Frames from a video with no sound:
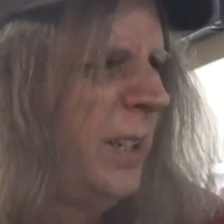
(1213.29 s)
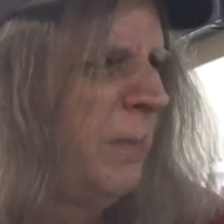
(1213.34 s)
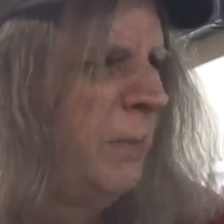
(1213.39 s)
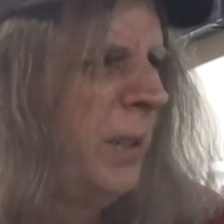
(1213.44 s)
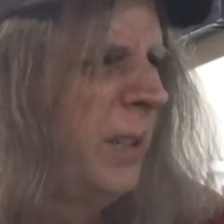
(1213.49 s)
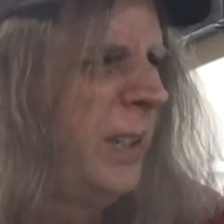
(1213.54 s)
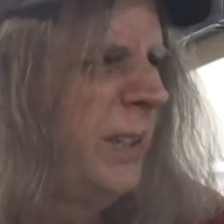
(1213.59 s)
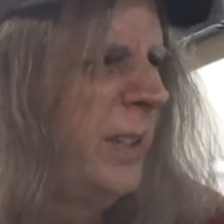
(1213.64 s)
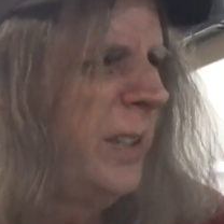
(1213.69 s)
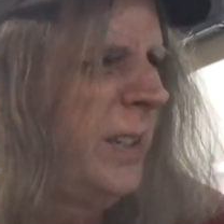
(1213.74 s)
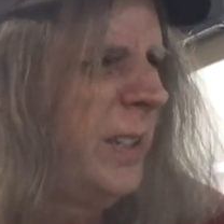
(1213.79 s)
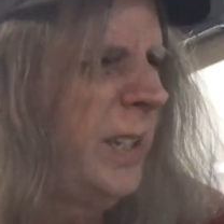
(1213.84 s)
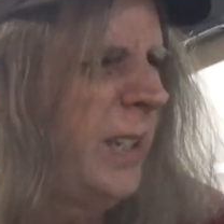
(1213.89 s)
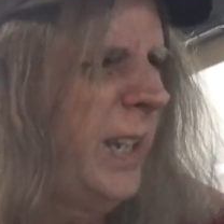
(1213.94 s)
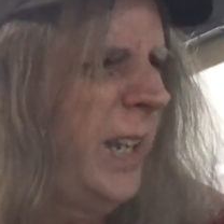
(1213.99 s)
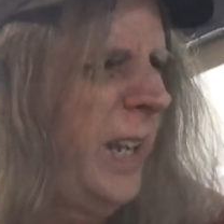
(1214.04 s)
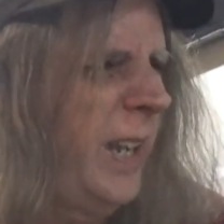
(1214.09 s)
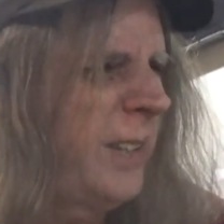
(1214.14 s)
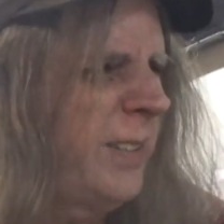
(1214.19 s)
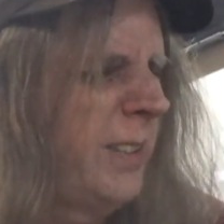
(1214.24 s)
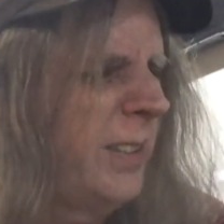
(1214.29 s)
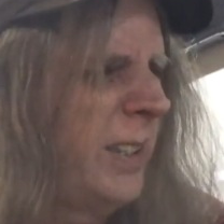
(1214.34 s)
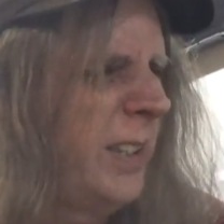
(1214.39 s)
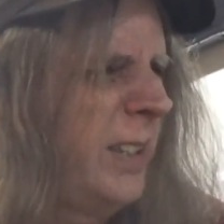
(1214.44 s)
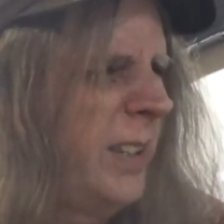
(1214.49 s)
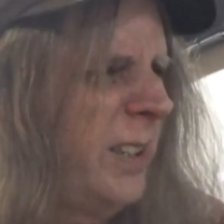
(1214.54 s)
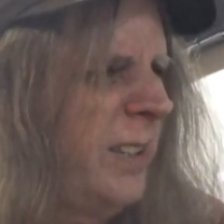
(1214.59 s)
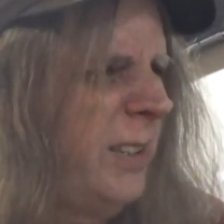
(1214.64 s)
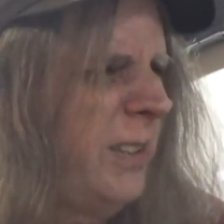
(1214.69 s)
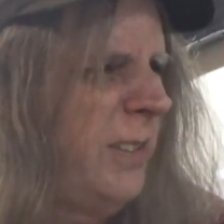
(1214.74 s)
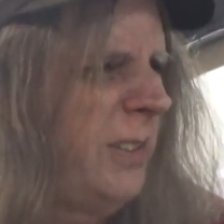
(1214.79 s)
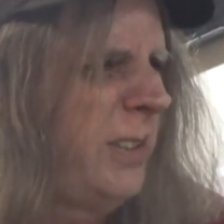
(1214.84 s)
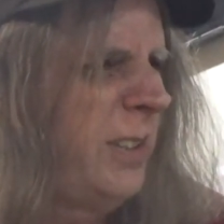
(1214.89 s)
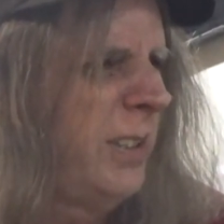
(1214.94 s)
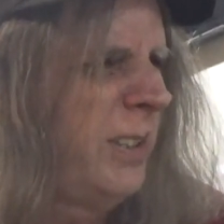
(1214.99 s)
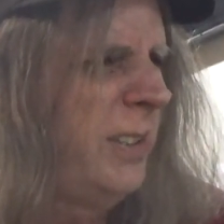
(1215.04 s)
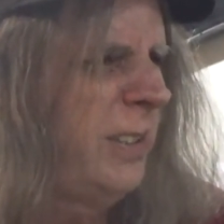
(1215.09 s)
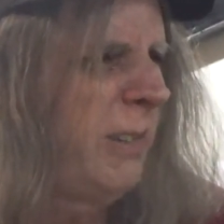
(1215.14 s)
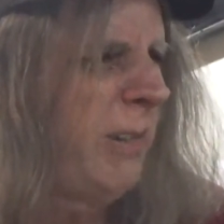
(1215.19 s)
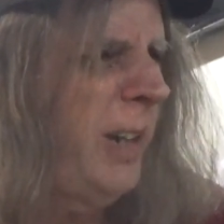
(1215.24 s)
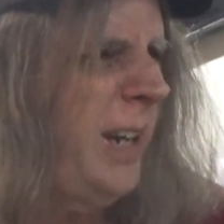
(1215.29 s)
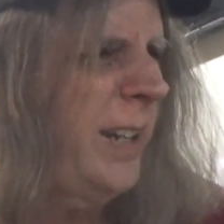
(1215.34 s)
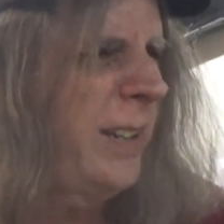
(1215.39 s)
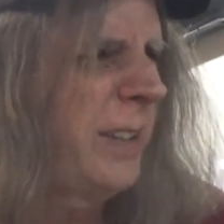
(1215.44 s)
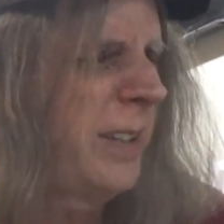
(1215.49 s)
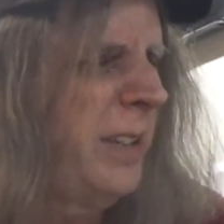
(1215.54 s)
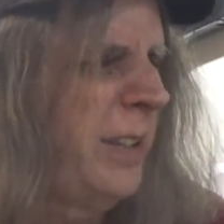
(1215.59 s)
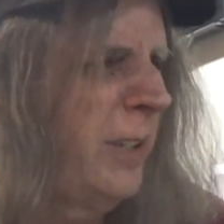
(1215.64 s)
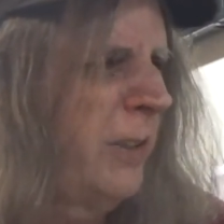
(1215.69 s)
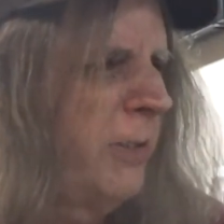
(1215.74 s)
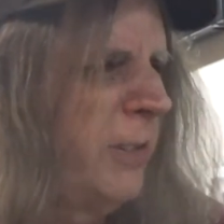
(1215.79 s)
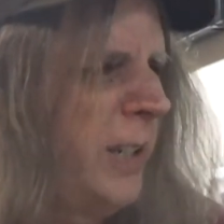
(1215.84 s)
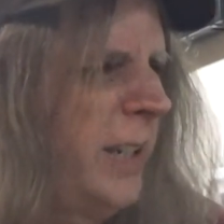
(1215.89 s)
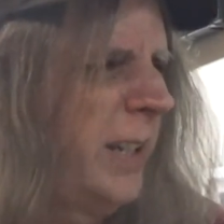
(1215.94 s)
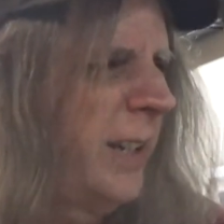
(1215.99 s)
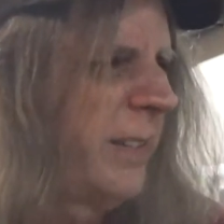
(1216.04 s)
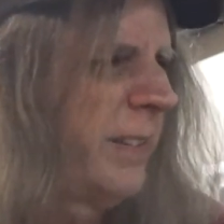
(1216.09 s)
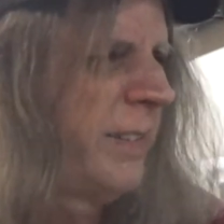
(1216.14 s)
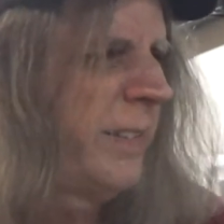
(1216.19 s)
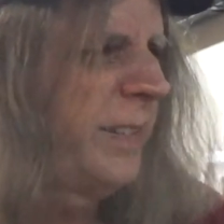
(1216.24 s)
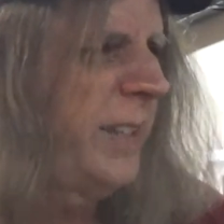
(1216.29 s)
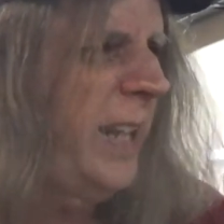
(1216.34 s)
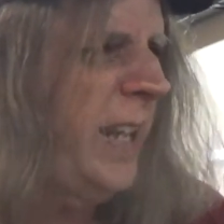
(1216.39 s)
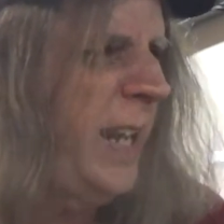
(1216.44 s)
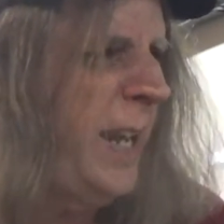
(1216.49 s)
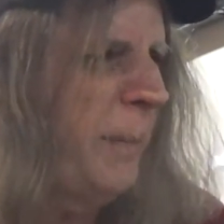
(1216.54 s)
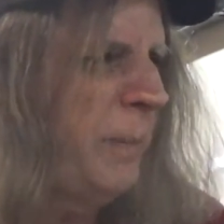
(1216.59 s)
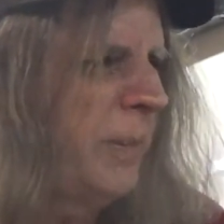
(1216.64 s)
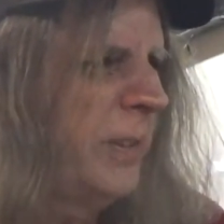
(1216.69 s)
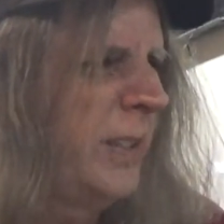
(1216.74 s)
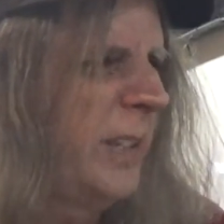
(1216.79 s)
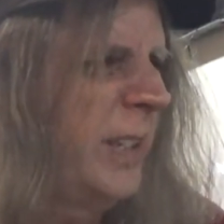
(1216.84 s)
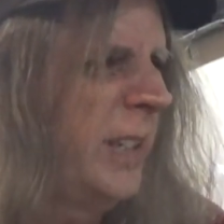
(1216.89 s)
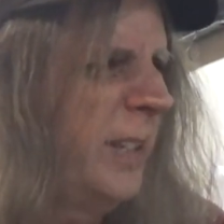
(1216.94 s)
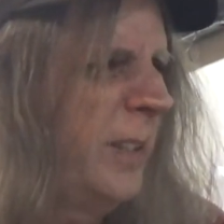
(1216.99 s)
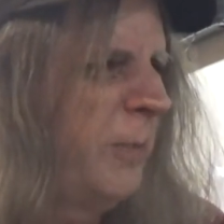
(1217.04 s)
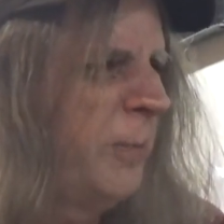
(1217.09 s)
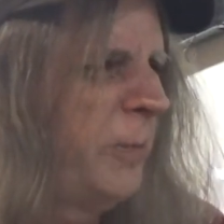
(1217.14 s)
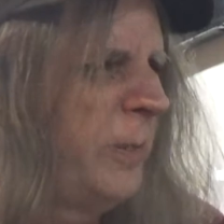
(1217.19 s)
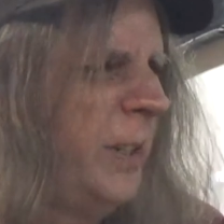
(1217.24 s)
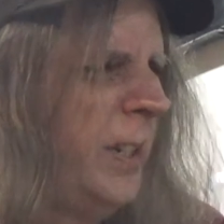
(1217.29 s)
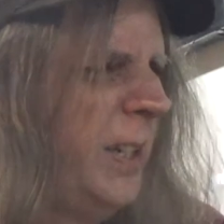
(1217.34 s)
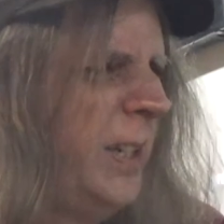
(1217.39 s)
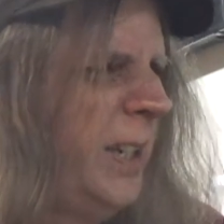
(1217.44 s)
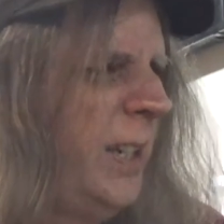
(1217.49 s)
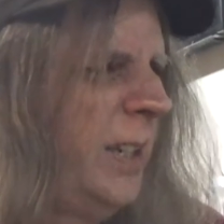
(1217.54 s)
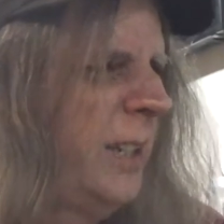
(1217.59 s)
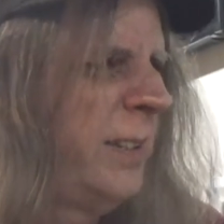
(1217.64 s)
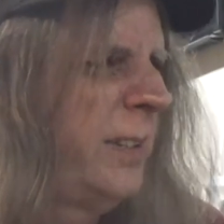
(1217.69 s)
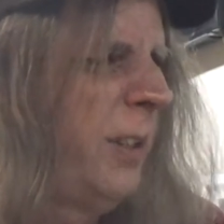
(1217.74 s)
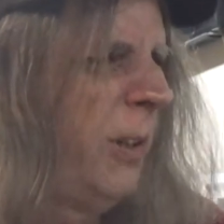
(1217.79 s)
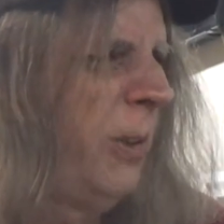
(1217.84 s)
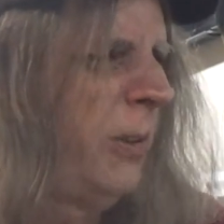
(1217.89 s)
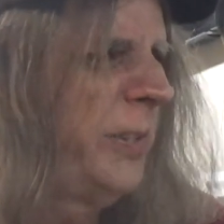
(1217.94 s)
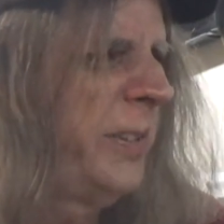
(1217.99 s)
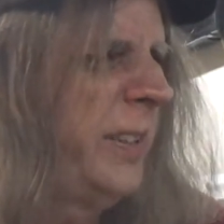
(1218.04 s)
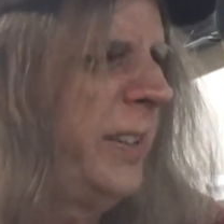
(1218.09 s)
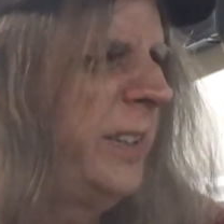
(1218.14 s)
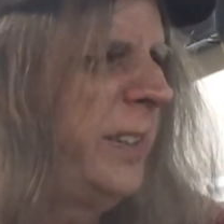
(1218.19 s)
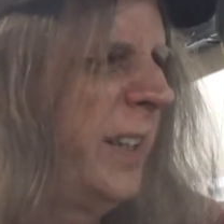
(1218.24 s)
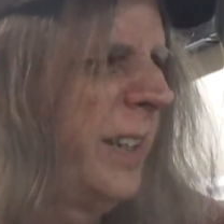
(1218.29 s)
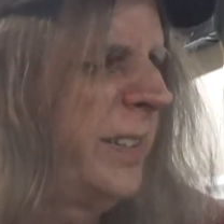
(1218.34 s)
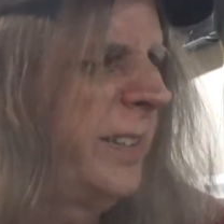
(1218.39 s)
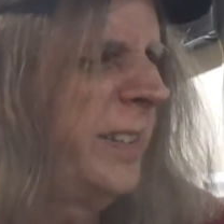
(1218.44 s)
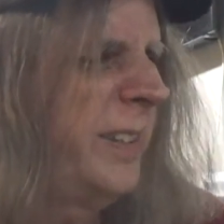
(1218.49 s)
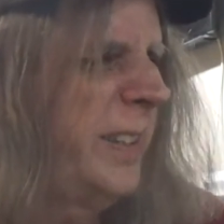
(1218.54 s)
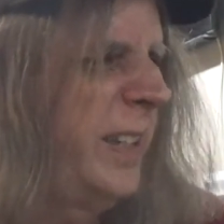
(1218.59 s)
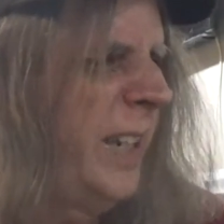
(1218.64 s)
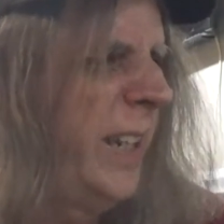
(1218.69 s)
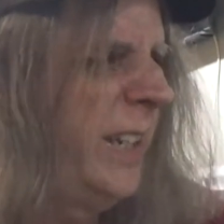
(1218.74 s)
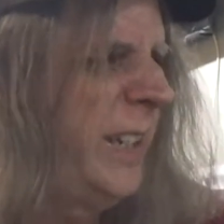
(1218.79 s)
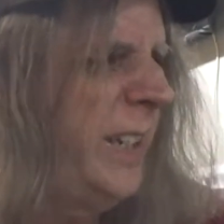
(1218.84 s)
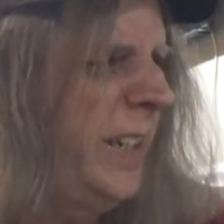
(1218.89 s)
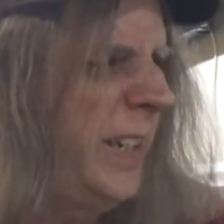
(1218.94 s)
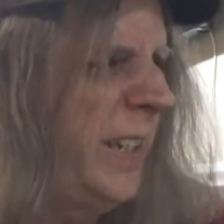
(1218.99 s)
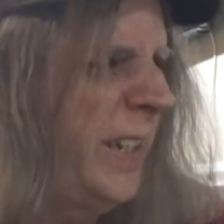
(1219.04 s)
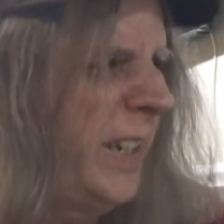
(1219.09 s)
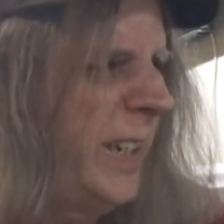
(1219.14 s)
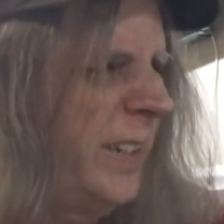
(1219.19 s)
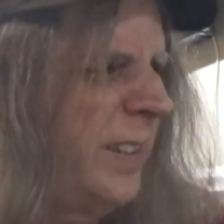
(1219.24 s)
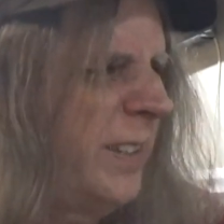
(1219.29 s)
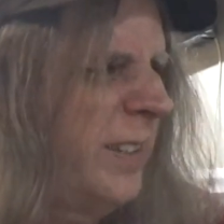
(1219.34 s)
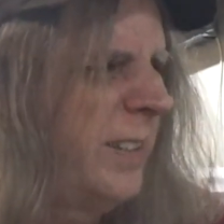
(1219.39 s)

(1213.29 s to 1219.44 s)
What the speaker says: but actually you couldn't crack the country except that if Tulsi doesn't get in,